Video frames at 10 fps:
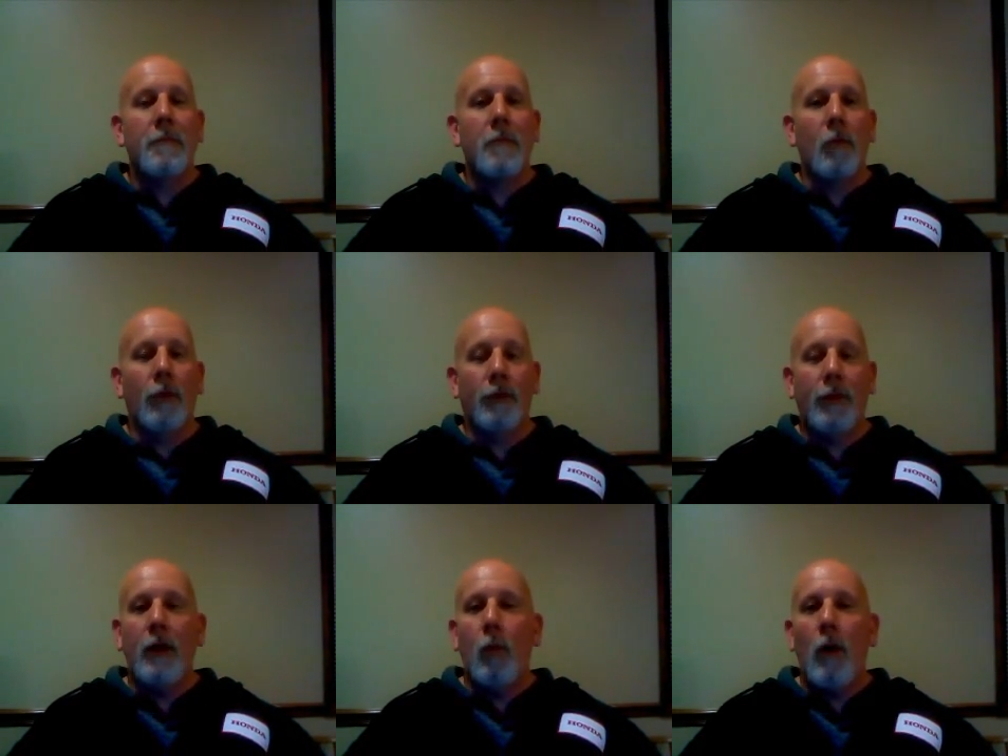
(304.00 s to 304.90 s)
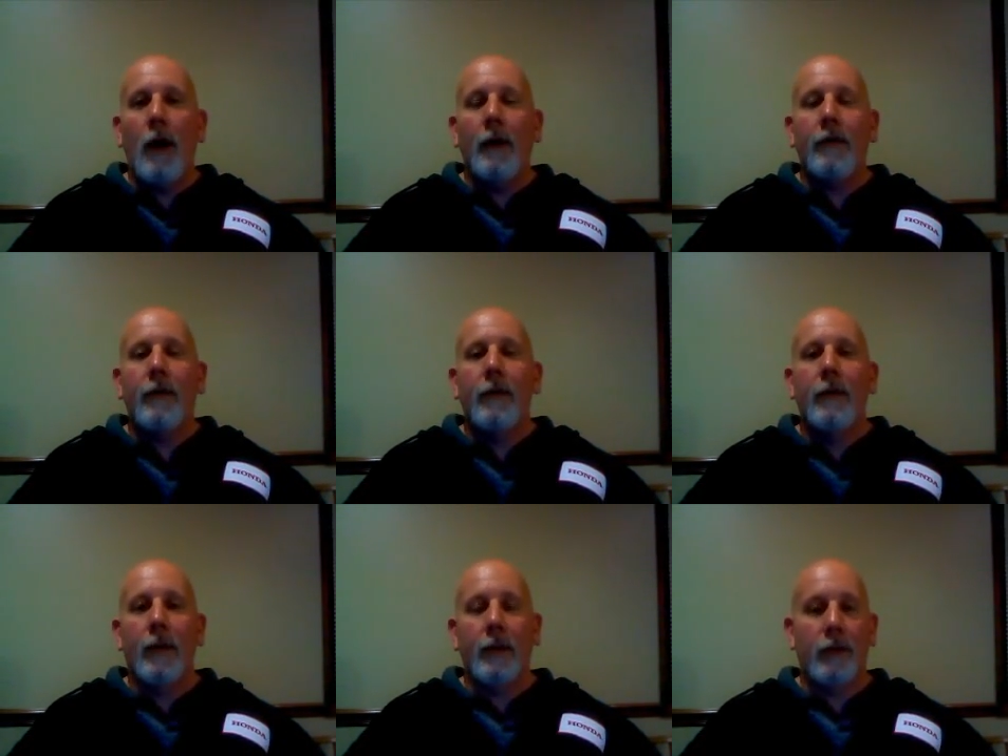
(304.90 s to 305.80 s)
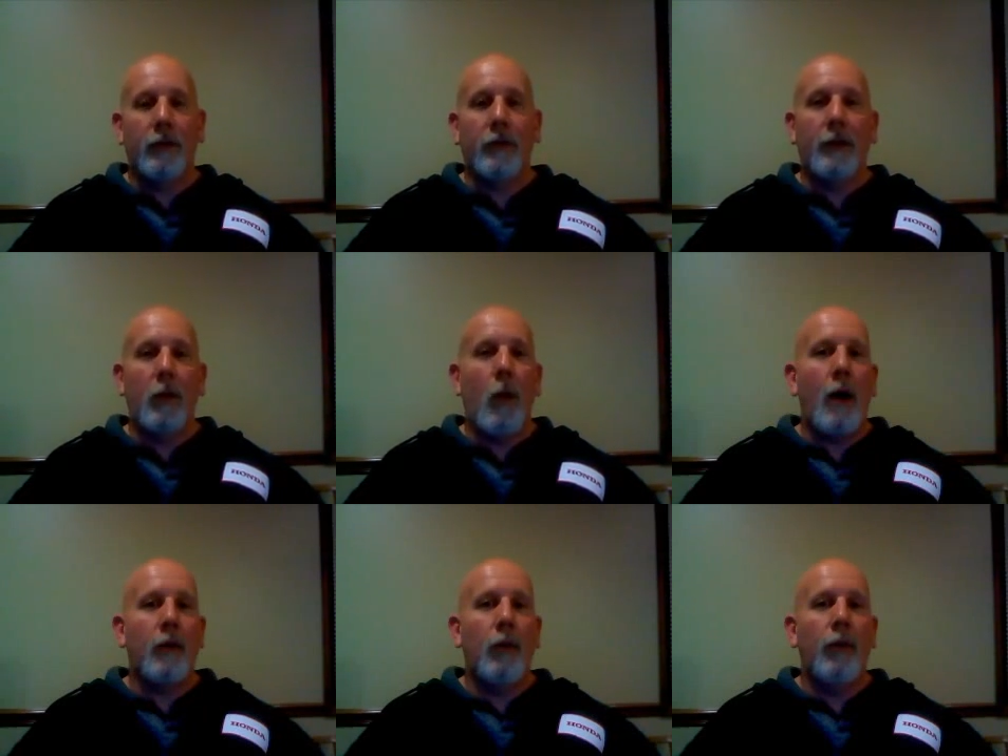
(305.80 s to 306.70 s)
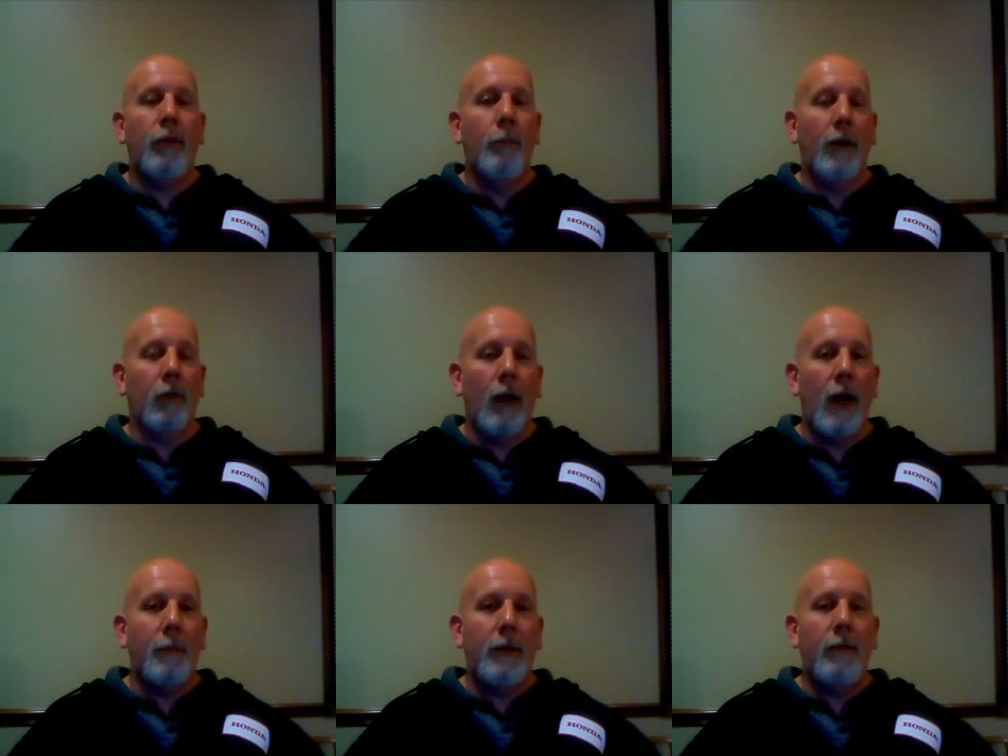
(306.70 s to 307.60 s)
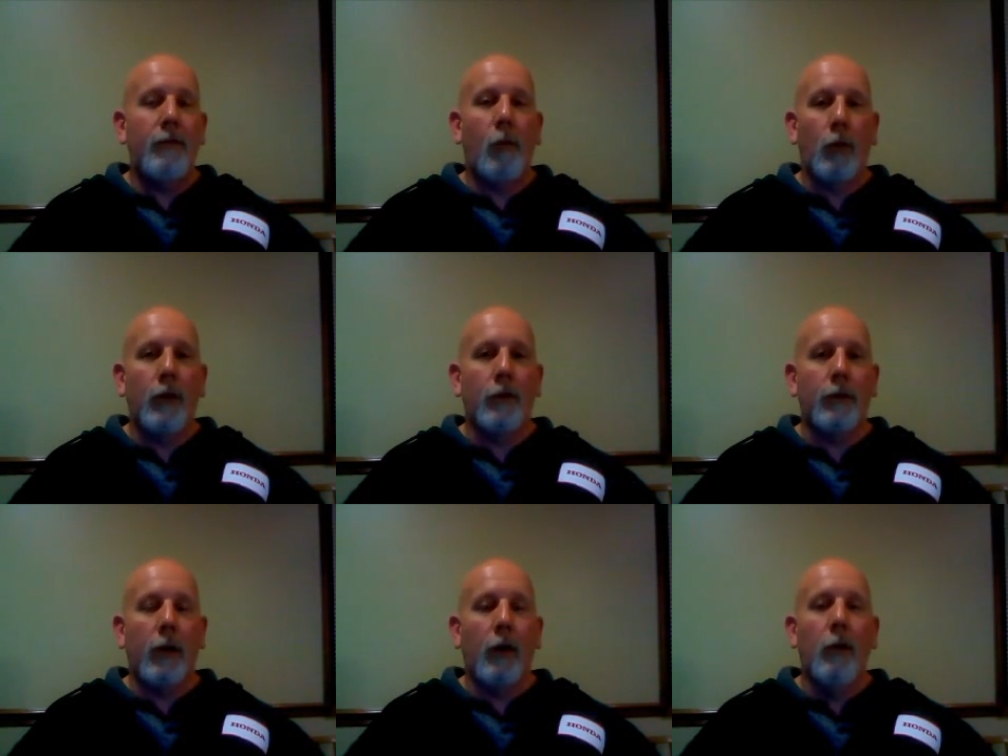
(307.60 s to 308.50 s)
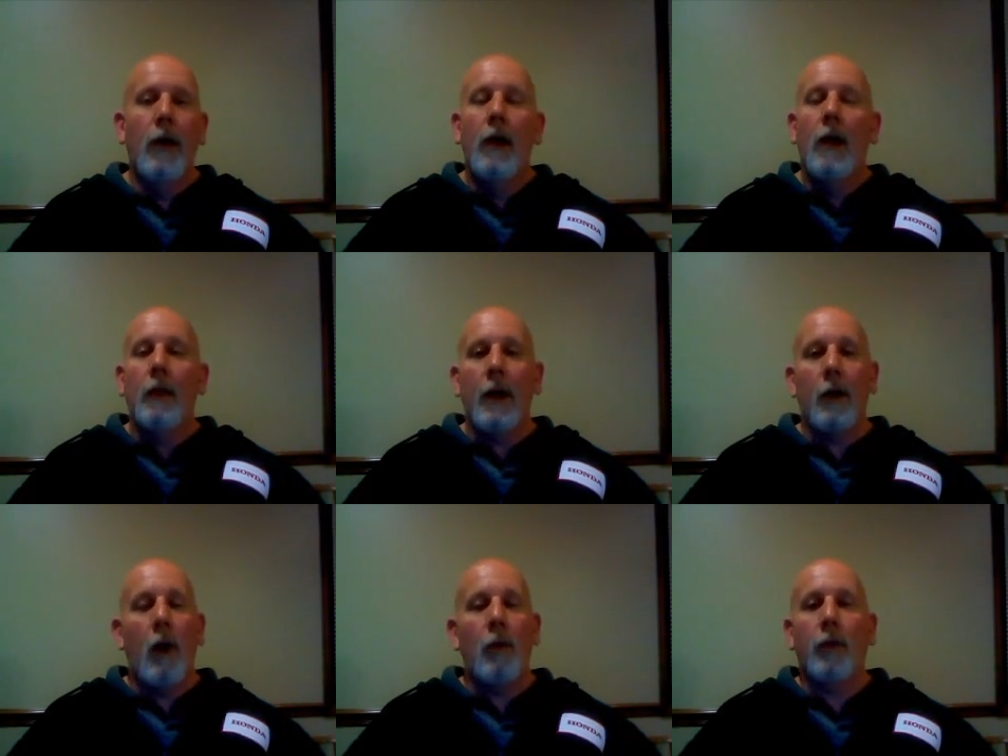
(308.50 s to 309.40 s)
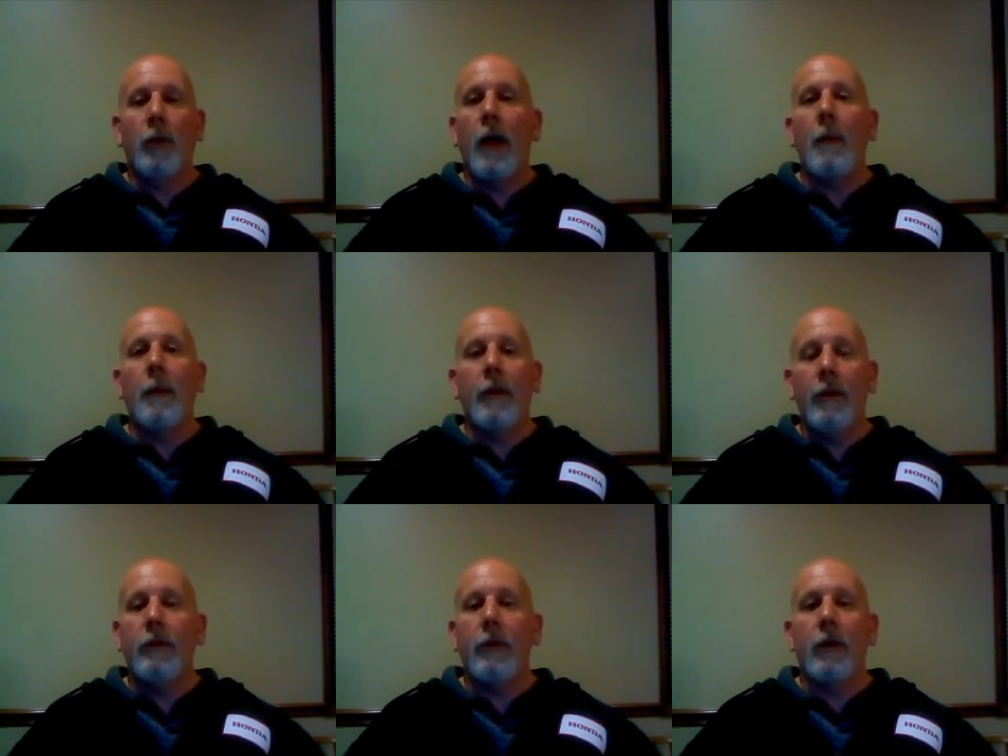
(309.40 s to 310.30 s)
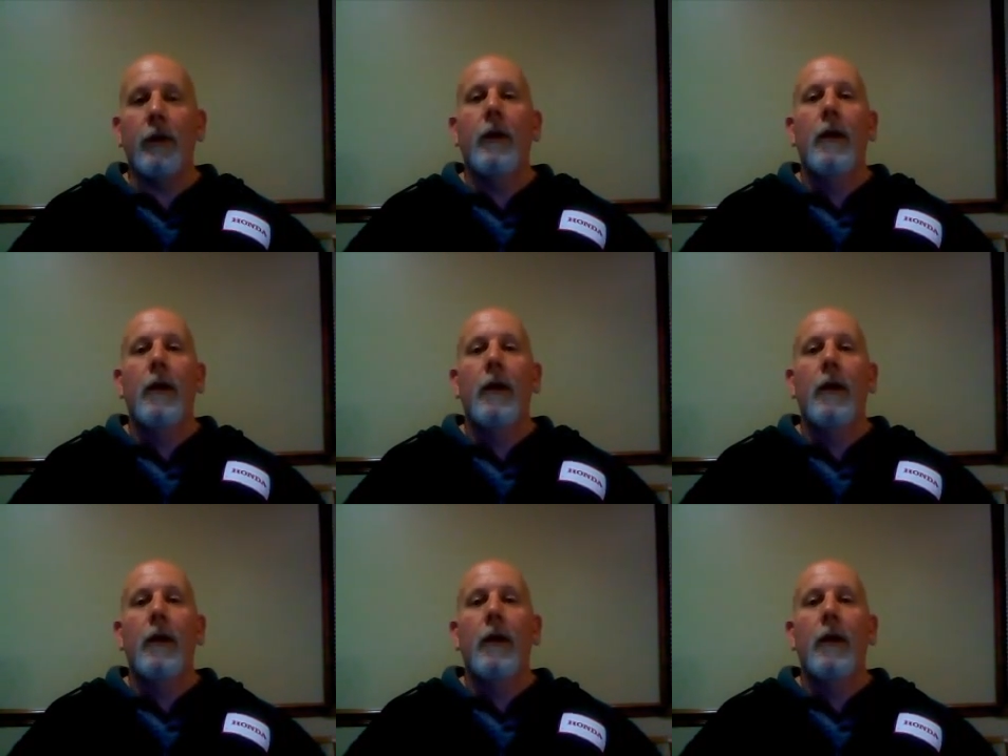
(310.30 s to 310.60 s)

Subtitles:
what they want, like just like they wanted with Mitt Romney 4 years ago, they want with our nominee this year.